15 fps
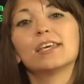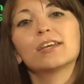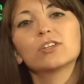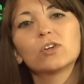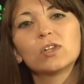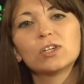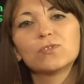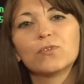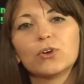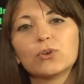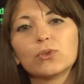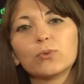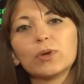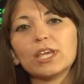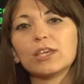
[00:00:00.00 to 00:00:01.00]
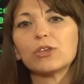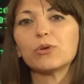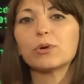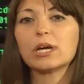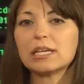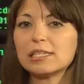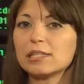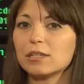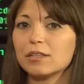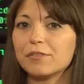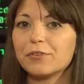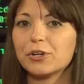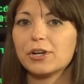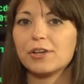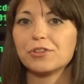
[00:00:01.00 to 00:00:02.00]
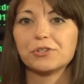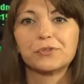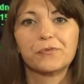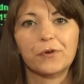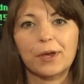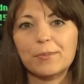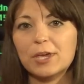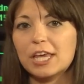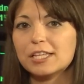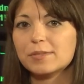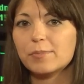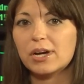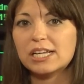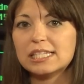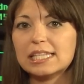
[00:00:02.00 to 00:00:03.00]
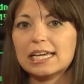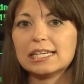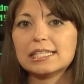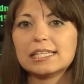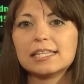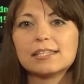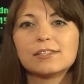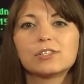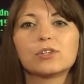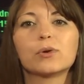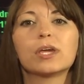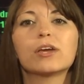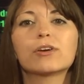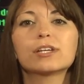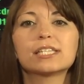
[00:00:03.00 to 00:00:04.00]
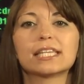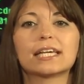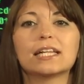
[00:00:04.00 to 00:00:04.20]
Technolo's Photo of the Week. You guys delivered on those frame case mods last season, so here is the